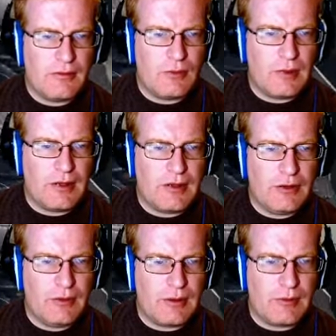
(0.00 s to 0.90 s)
Why do
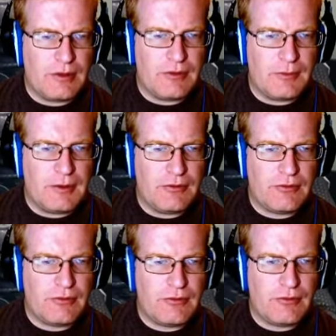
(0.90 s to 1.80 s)
you not want to be
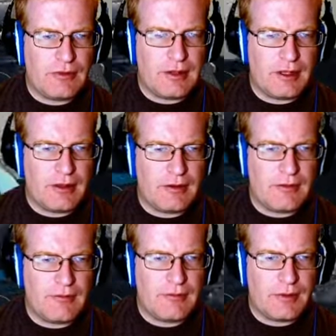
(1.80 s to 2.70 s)
straight on there?